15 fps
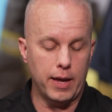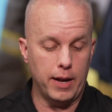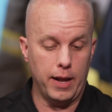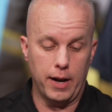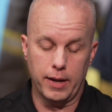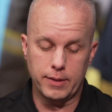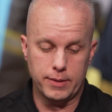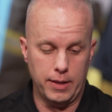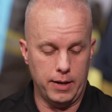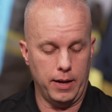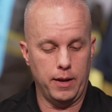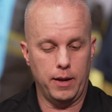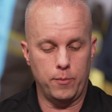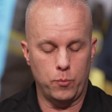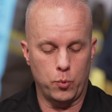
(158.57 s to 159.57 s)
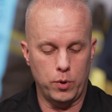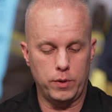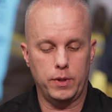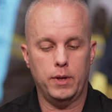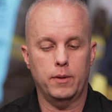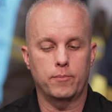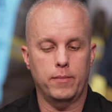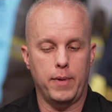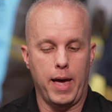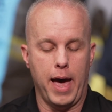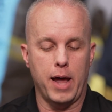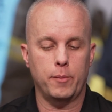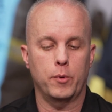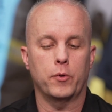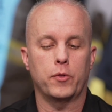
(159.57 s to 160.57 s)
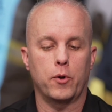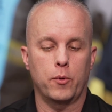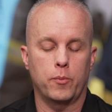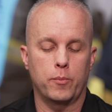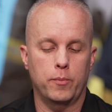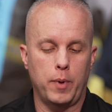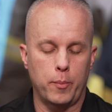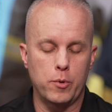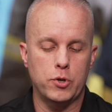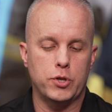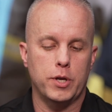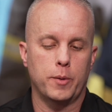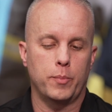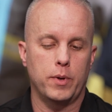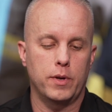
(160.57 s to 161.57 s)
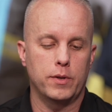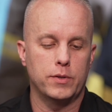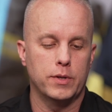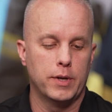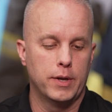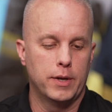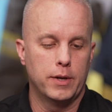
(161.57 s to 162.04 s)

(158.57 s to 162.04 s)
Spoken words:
and I am really adamant with our membership is,